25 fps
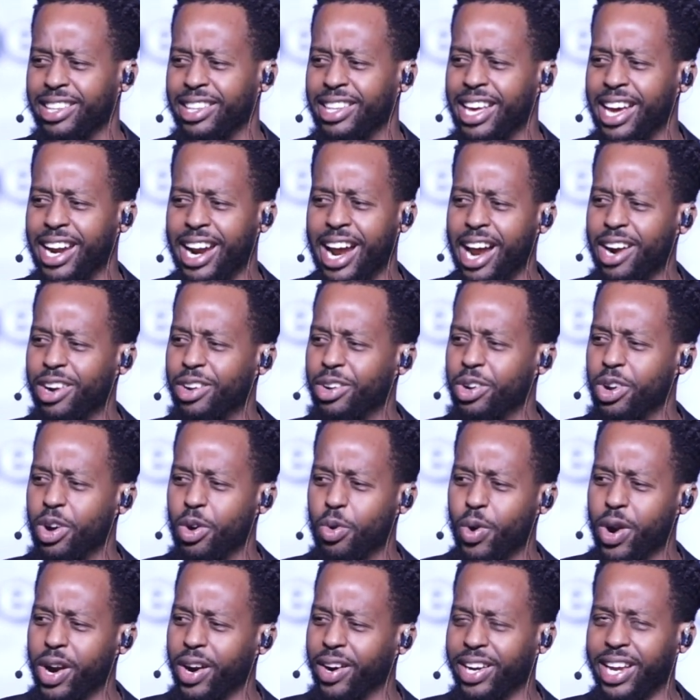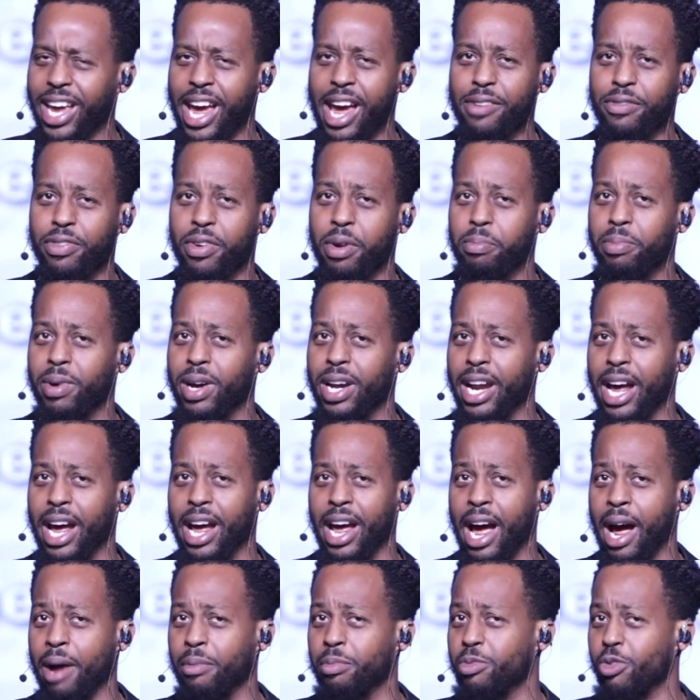that I don't know where it came from, but
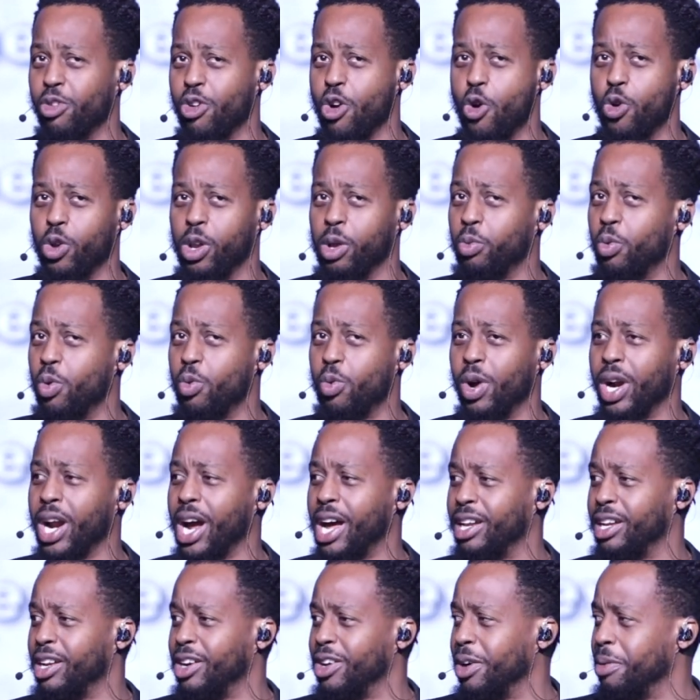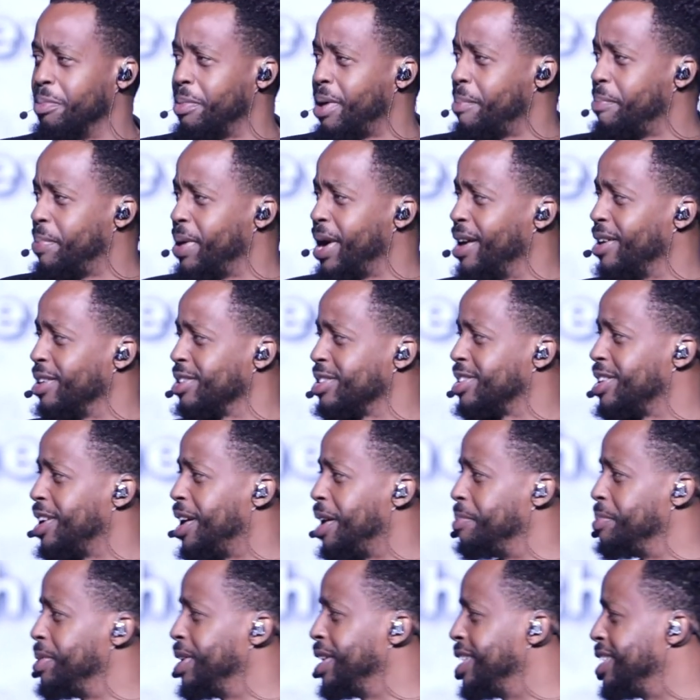I'm rolling with what I learned. My parents
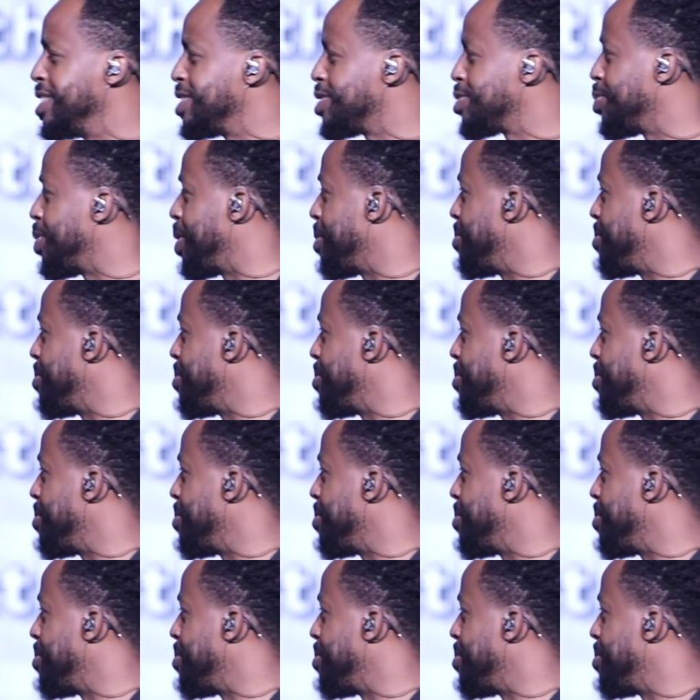taught me it this